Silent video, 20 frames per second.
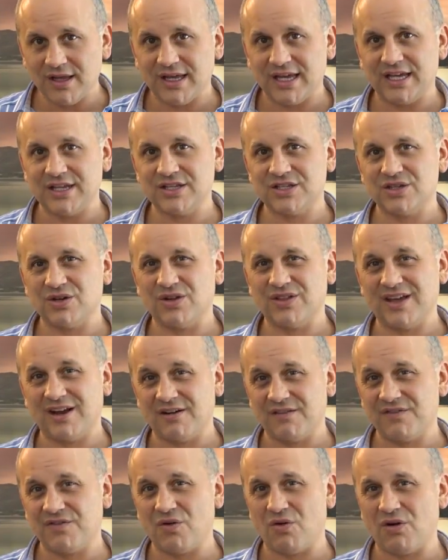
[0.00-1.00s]
And so
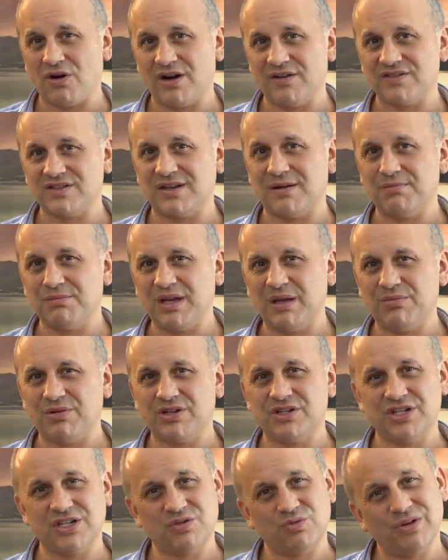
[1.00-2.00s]
therefore, if some people
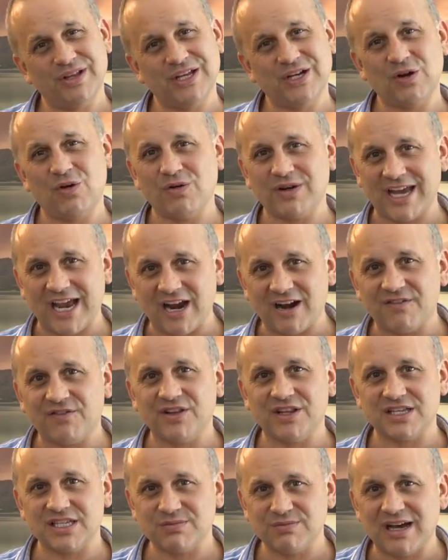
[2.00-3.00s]
just really don't care for
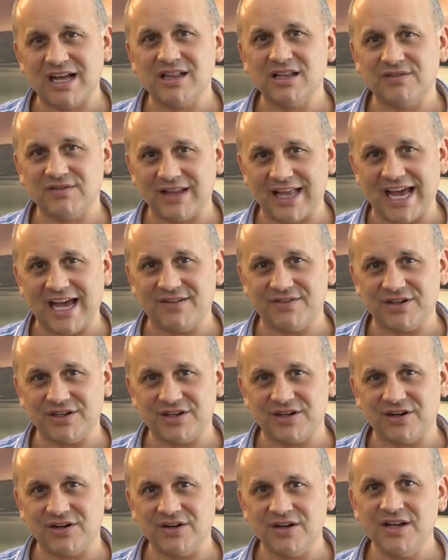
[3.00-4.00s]
the smell of
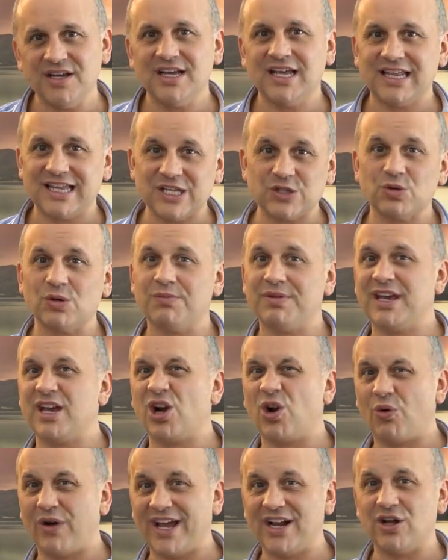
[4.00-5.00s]
lavender, this would be a
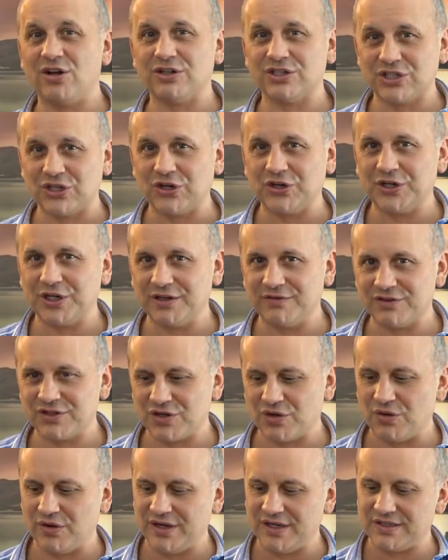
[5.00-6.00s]
great alternative
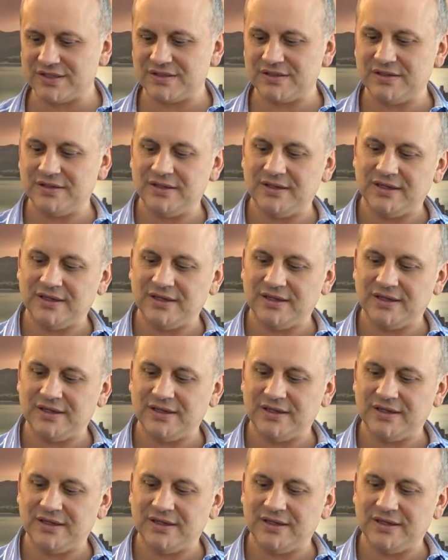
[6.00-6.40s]
choice.